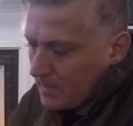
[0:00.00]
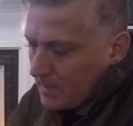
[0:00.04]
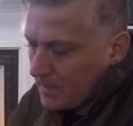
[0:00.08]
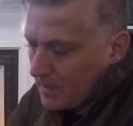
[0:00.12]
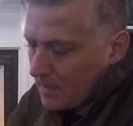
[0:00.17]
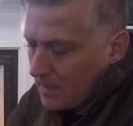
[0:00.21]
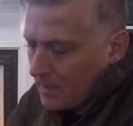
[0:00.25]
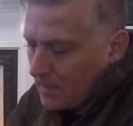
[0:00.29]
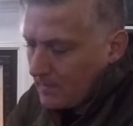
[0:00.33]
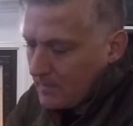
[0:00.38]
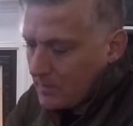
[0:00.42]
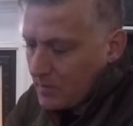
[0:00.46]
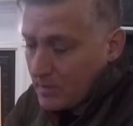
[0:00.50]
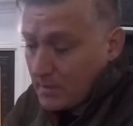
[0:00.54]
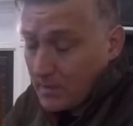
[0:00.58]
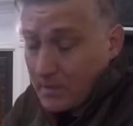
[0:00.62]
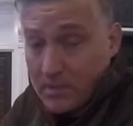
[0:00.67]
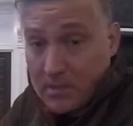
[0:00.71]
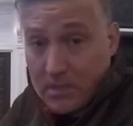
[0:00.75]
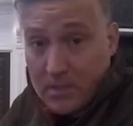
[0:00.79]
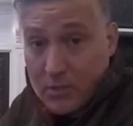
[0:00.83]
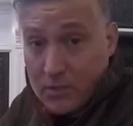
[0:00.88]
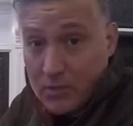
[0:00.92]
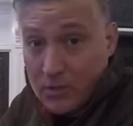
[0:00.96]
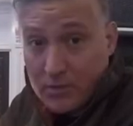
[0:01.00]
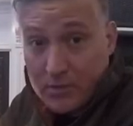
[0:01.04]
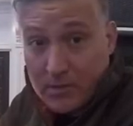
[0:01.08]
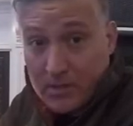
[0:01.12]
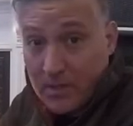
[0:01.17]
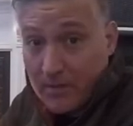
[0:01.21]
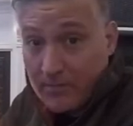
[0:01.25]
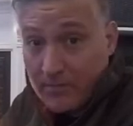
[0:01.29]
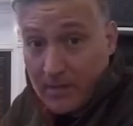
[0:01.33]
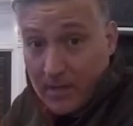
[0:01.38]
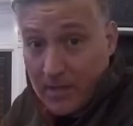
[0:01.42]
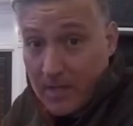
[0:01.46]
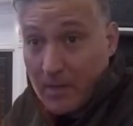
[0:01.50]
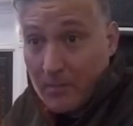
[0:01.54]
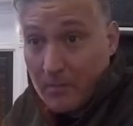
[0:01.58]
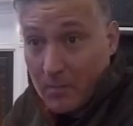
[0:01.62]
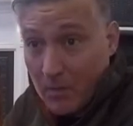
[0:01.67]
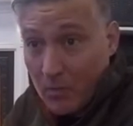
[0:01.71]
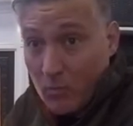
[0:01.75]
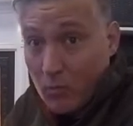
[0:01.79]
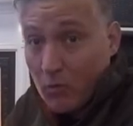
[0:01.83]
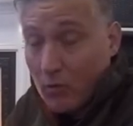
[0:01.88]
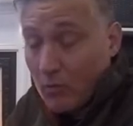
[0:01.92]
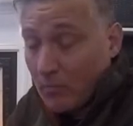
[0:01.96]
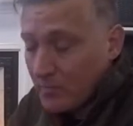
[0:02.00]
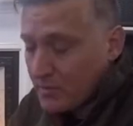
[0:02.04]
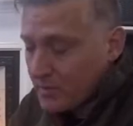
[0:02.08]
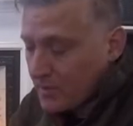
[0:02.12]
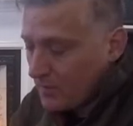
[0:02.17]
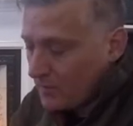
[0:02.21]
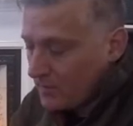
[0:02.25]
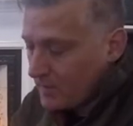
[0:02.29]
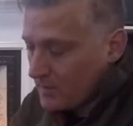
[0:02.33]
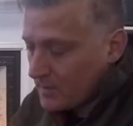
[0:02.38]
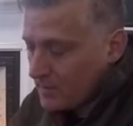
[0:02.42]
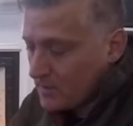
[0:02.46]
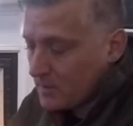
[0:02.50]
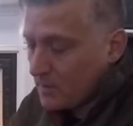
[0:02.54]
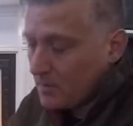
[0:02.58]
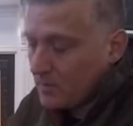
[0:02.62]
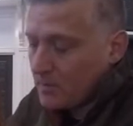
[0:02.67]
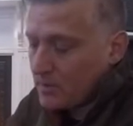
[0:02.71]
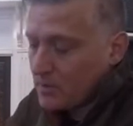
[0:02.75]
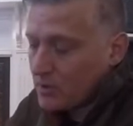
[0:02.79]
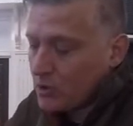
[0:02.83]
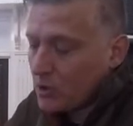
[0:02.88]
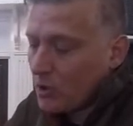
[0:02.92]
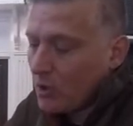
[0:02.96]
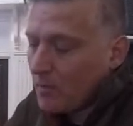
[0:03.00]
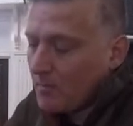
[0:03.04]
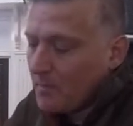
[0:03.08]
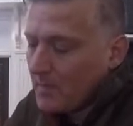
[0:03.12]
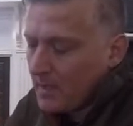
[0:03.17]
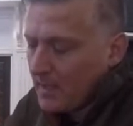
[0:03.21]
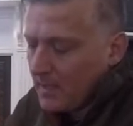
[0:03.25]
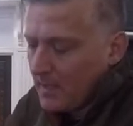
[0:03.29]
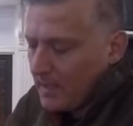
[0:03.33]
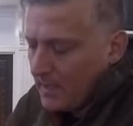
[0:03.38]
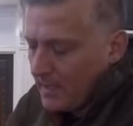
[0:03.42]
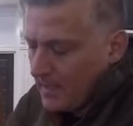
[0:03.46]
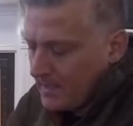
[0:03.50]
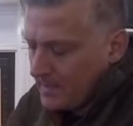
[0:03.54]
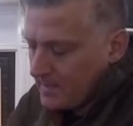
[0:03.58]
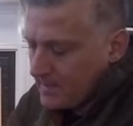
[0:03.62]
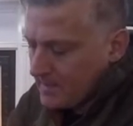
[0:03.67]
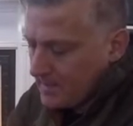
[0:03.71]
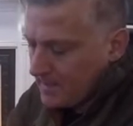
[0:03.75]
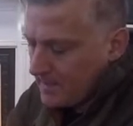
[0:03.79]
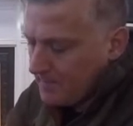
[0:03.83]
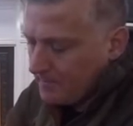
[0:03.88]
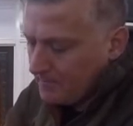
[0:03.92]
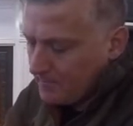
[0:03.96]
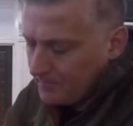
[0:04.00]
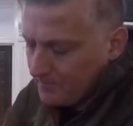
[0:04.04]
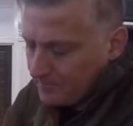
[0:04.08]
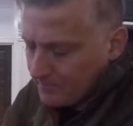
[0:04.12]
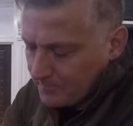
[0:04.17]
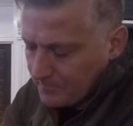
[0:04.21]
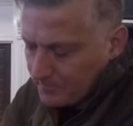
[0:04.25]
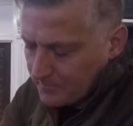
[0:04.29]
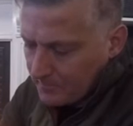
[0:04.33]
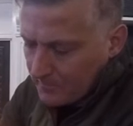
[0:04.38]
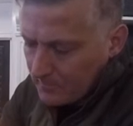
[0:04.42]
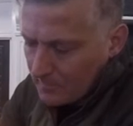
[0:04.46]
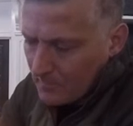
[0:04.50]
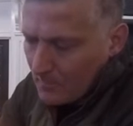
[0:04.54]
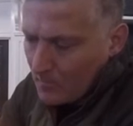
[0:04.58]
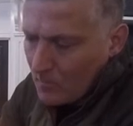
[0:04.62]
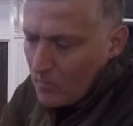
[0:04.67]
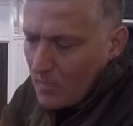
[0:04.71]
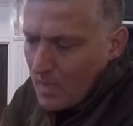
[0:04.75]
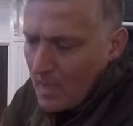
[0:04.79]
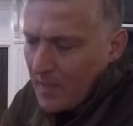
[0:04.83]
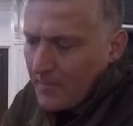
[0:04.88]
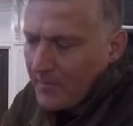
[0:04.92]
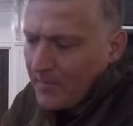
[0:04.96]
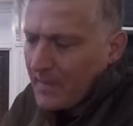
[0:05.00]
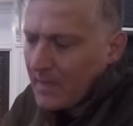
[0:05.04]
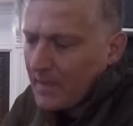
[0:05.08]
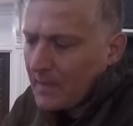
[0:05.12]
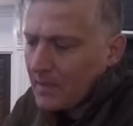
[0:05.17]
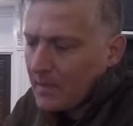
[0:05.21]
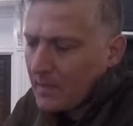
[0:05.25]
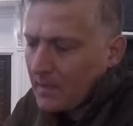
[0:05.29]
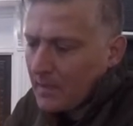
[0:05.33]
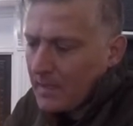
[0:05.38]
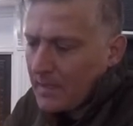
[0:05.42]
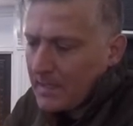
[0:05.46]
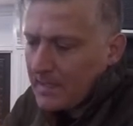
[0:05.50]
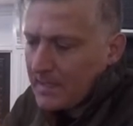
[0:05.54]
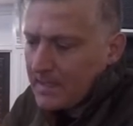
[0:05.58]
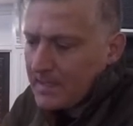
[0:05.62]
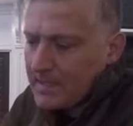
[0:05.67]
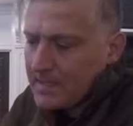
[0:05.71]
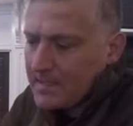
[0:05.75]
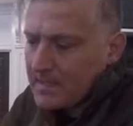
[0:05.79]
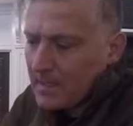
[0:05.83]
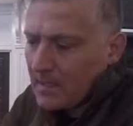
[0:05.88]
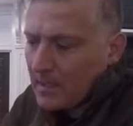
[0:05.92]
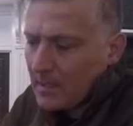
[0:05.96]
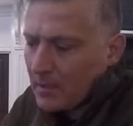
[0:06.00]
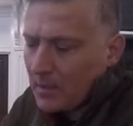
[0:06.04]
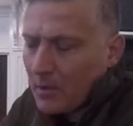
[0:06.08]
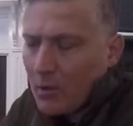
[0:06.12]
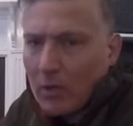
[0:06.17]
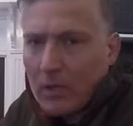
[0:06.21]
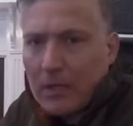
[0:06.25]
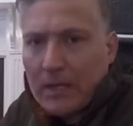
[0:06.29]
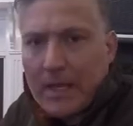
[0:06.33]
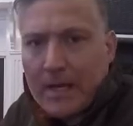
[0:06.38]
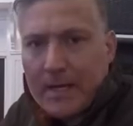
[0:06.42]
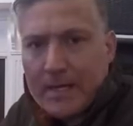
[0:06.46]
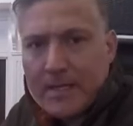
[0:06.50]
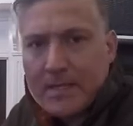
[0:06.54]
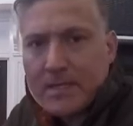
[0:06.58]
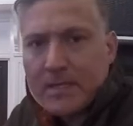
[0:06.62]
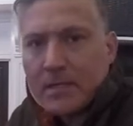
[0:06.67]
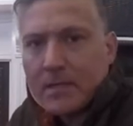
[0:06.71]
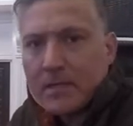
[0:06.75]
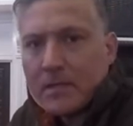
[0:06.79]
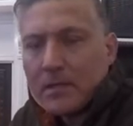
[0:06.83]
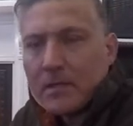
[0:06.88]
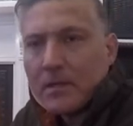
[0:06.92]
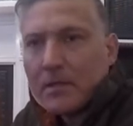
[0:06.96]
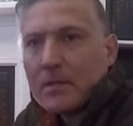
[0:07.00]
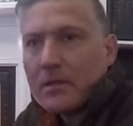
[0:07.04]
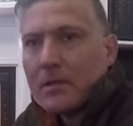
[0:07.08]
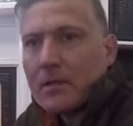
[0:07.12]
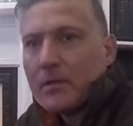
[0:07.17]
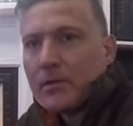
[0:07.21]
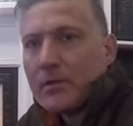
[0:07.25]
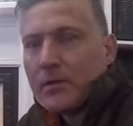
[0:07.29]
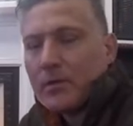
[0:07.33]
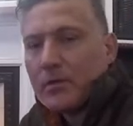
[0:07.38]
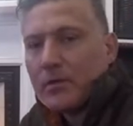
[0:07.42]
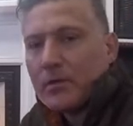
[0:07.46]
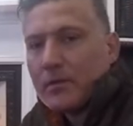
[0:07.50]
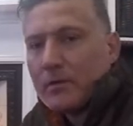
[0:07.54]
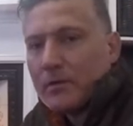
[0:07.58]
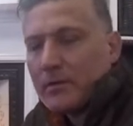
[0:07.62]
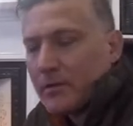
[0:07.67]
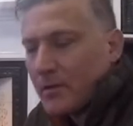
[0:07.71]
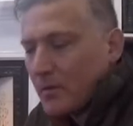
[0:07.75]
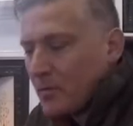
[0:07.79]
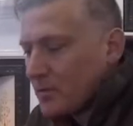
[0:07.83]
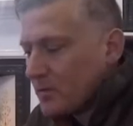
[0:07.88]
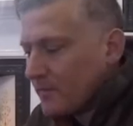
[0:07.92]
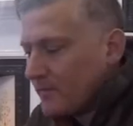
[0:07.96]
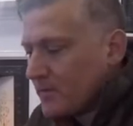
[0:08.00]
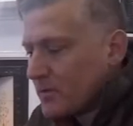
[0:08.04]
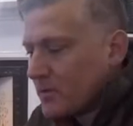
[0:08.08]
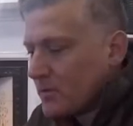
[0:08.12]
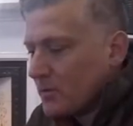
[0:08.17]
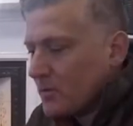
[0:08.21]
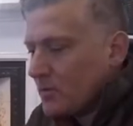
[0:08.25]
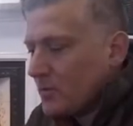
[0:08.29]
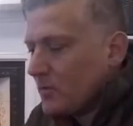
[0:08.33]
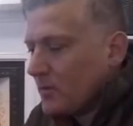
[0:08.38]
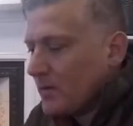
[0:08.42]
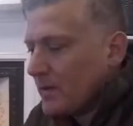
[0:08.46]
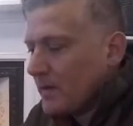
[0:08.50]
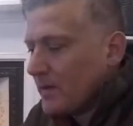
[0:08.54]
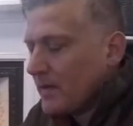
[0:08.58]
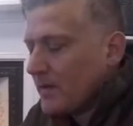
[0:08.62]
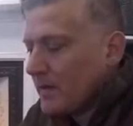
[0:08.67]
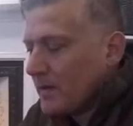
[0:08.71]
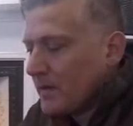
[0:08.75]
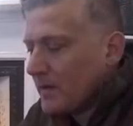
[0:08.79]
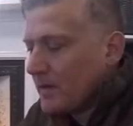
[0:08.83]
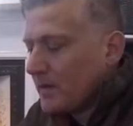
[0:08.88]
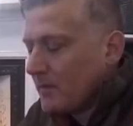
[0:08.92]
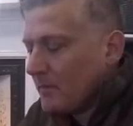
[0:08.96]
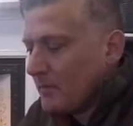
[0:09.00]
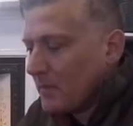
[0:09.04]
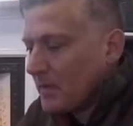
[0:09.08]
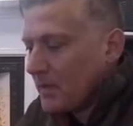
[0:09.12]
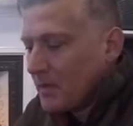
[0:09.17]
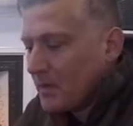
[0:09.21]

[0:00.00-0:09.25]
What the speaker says: I just had a t-shirt underneath and it kept me warm, so this is doing its job. It's, I think it's a lot lighter than those other two, like the